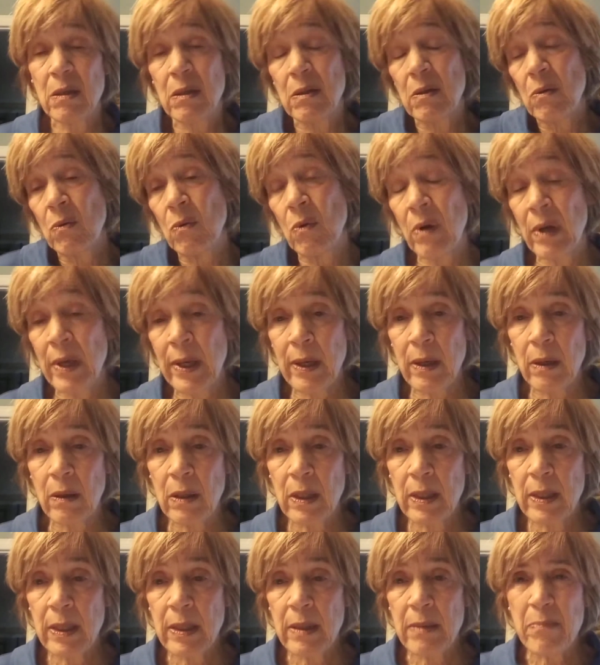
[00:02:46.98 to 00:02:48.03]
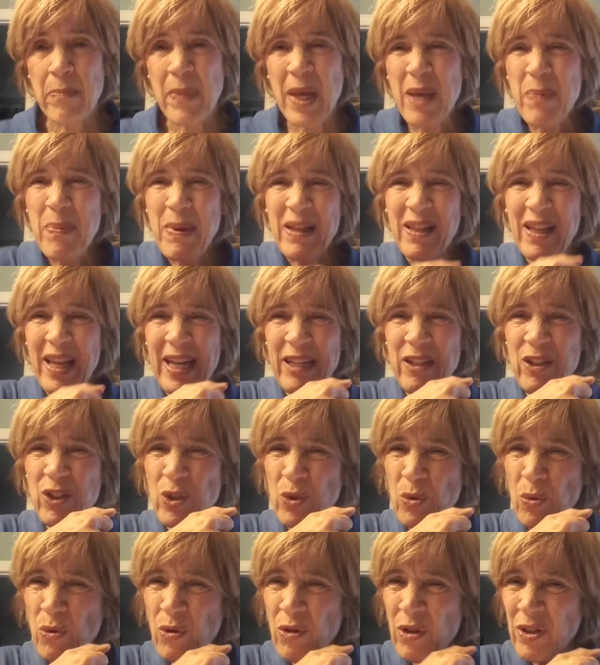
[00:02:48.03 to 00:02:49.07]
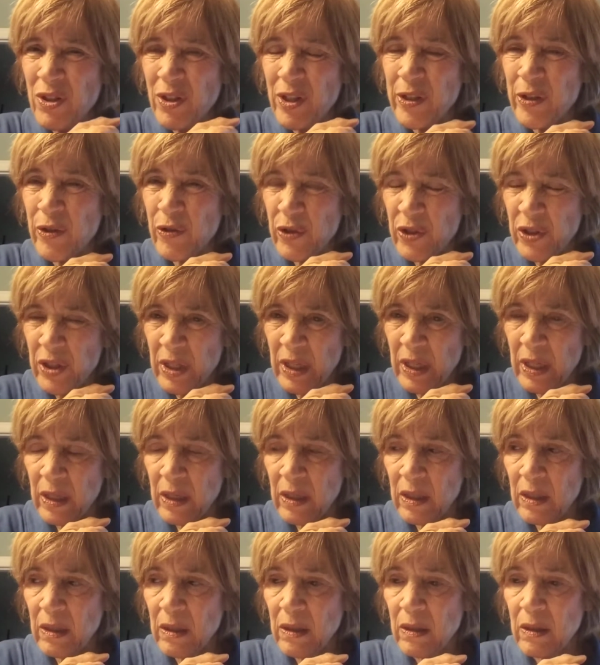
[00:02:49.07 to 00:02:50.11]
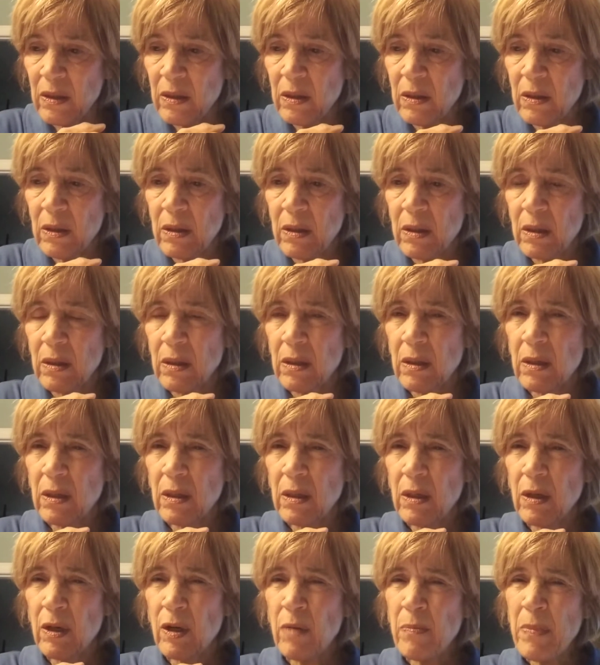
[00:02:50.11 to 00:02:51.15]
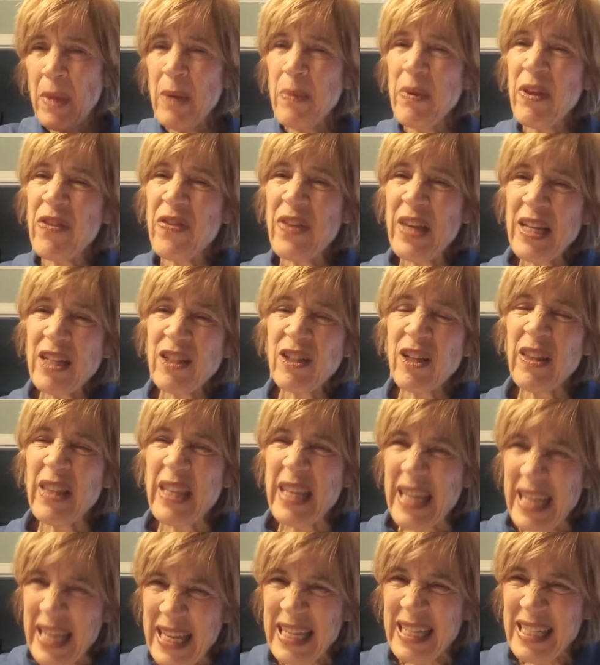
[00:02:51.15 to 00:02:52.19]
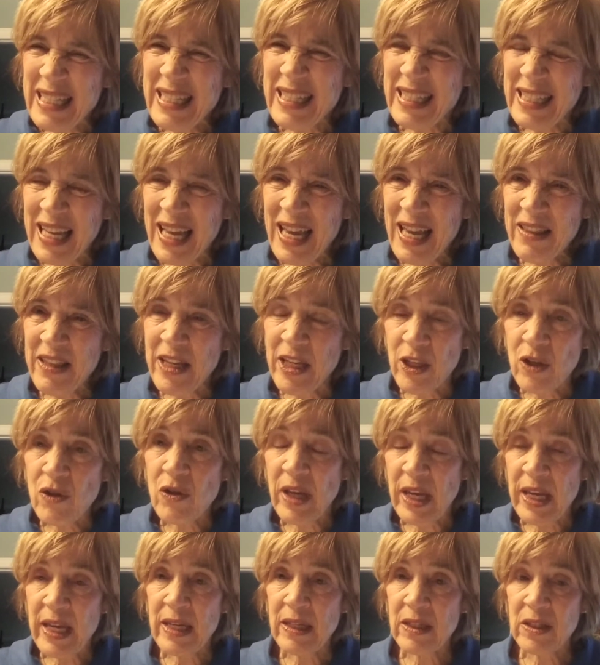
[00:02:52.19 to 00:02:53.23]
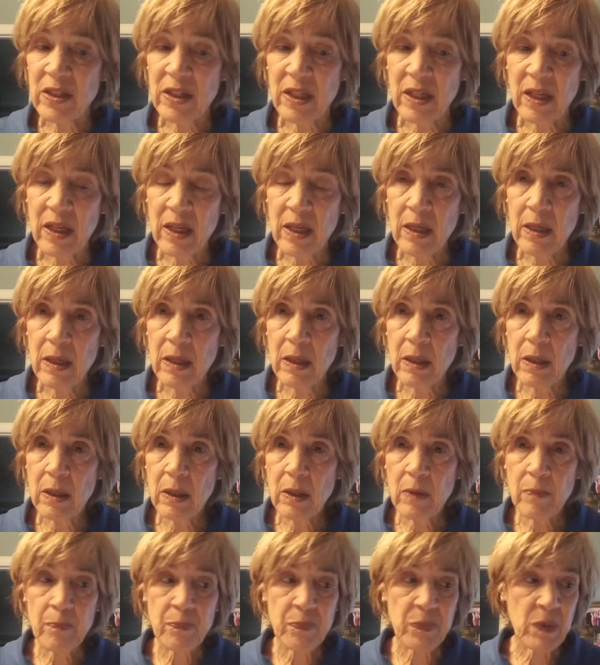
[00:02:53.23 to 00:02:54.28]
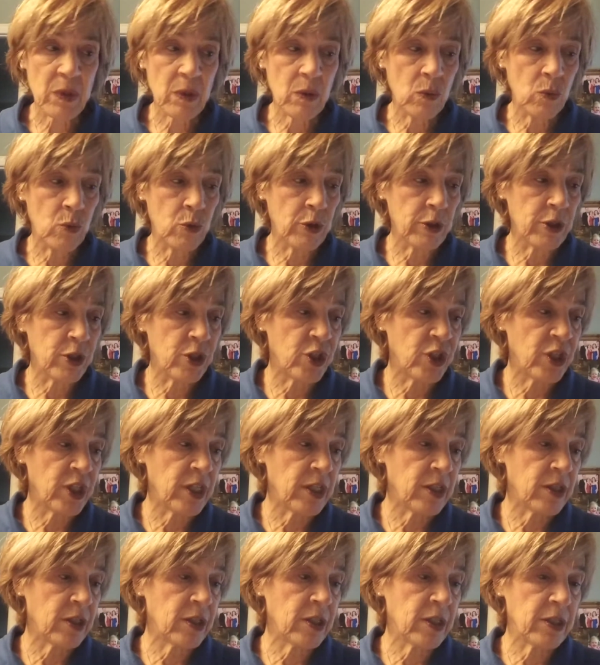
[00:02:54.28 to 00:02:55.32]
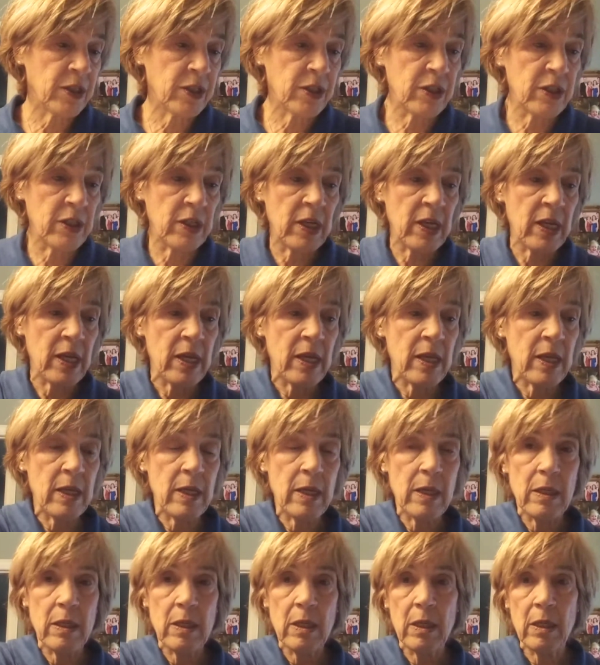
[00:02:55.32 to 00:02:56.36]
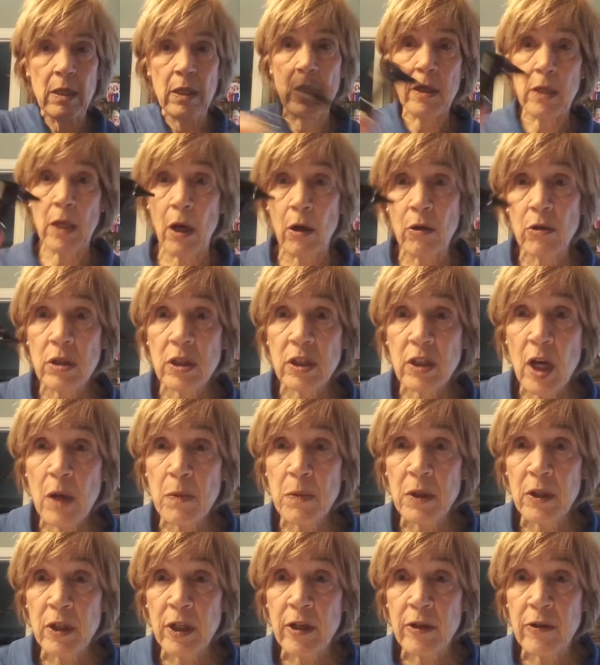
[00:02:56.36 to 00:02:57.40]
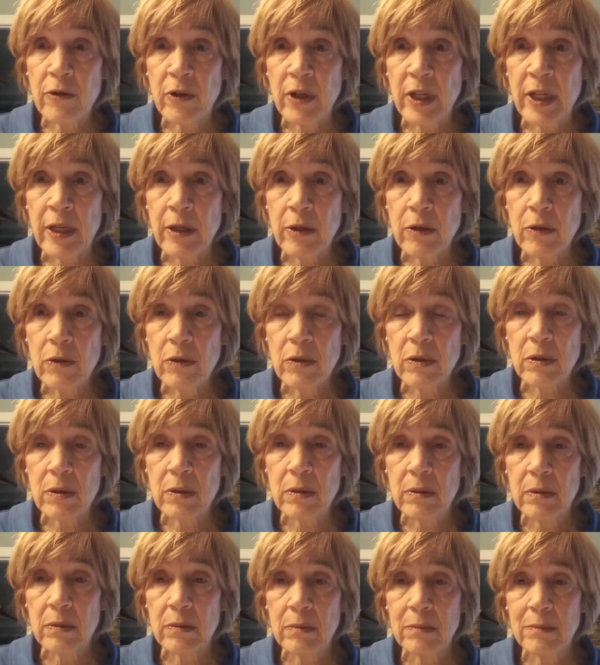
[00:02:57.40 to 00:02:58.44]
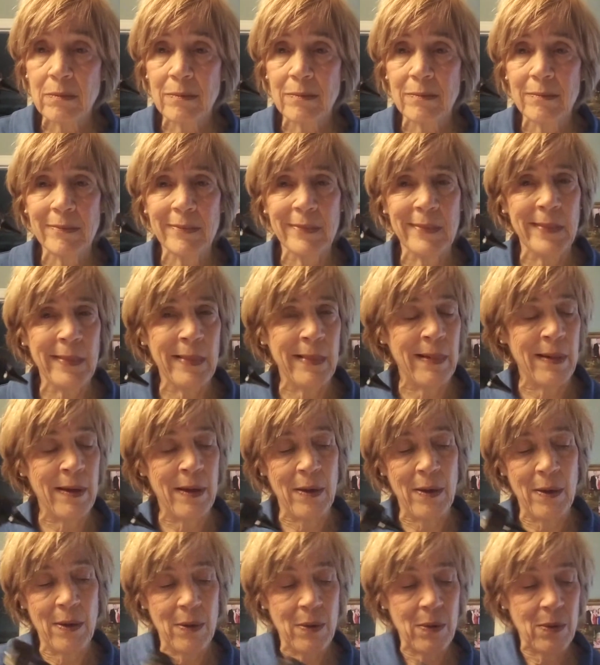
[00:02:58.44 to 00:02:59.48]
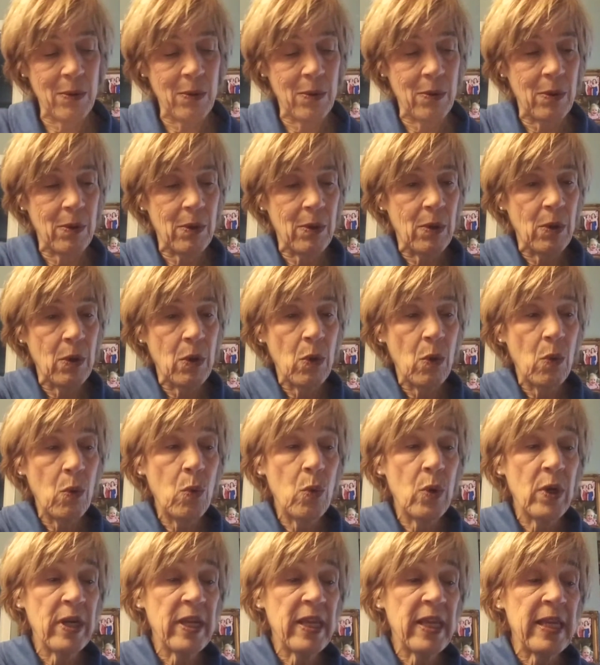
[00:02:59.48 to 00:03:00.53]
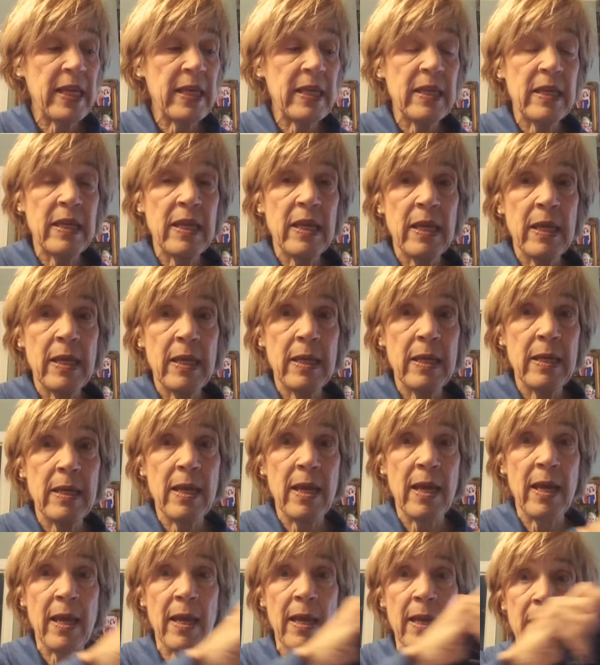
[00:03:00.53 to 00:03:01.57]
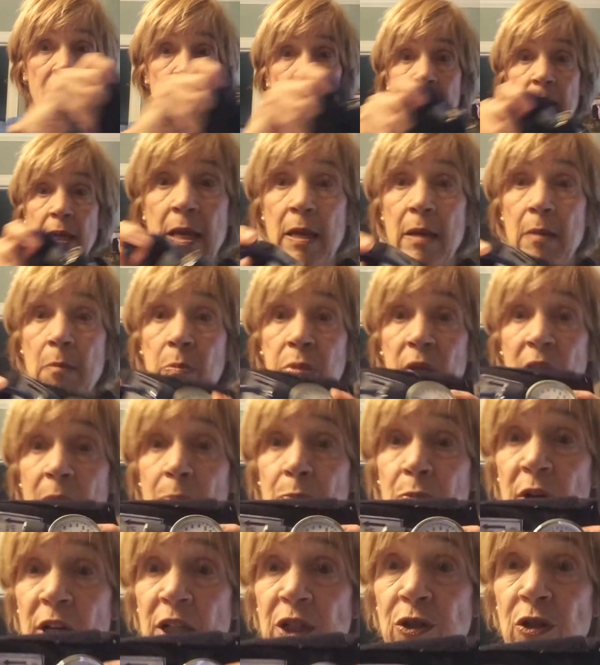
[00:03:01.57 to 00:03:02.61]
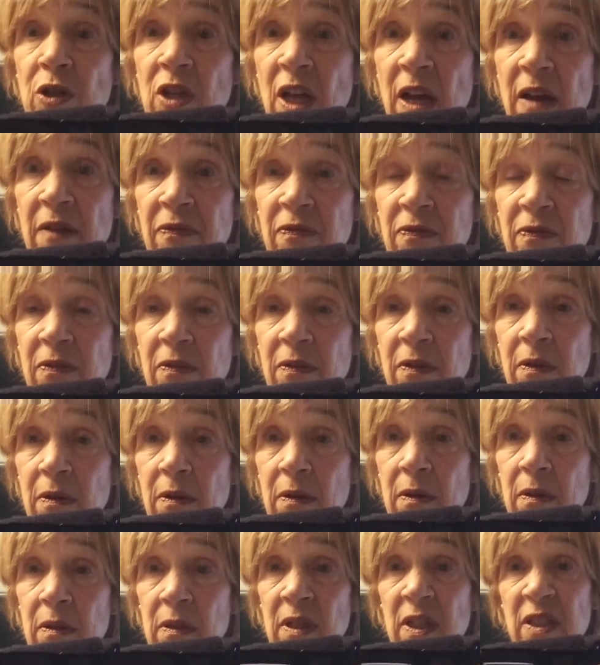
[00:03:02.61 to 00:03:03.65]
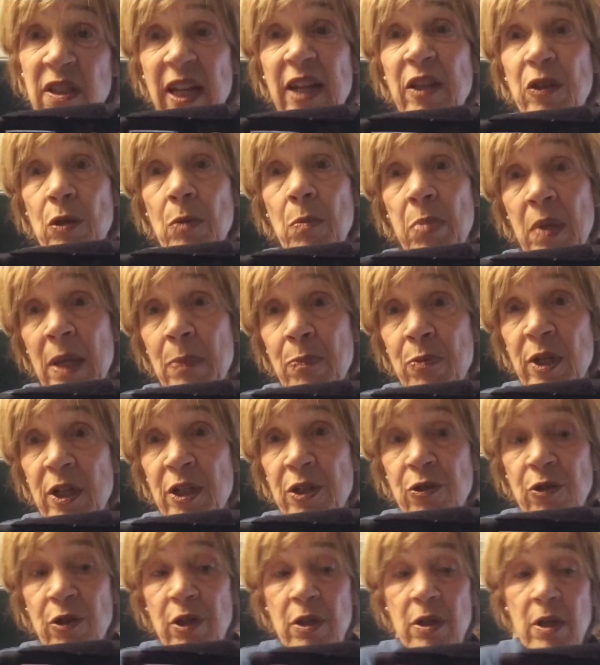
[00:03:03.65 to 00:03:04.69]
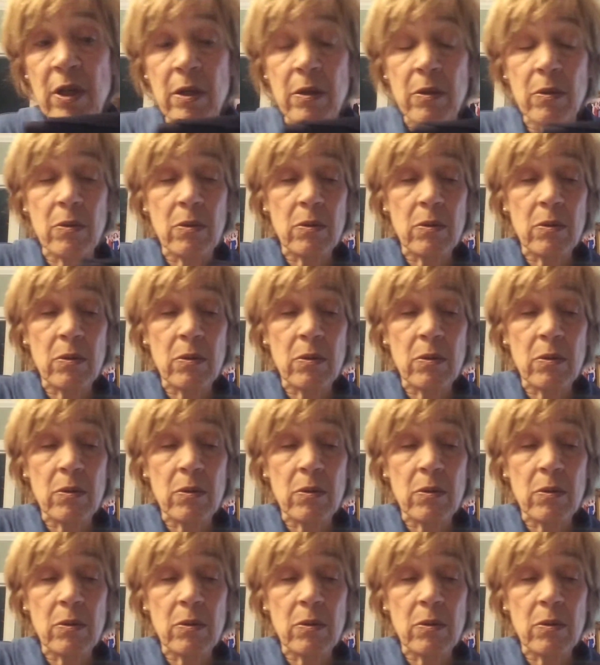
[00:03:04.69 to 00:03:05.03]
Well, maybe like sores on your skin, or maybe things on the inside that you can't see. Would Jesus need an otoscope to look in their ears? No. Would he need a blood pressure cuff? Take their blood pressure, you know.